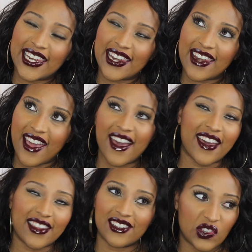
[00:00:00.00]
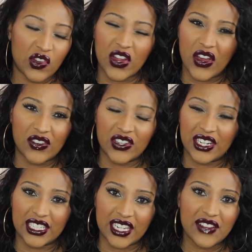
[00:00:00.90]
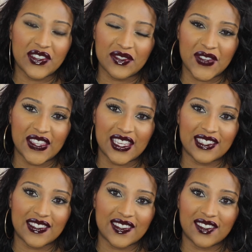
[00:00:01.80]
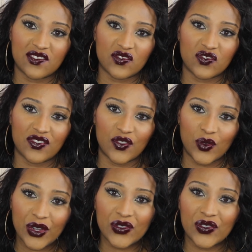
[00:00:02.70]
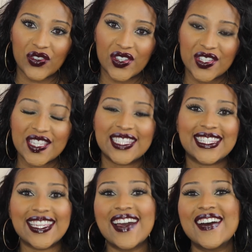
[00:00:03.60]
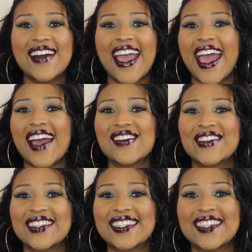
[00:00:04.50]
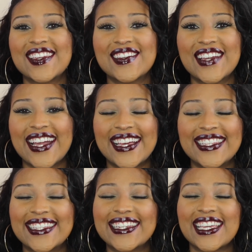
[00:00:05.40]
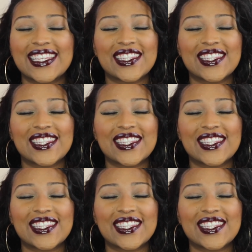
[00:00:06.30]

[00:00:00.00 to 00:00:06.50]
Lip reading: not go out on a date with me. That's rude. So I will see you guys next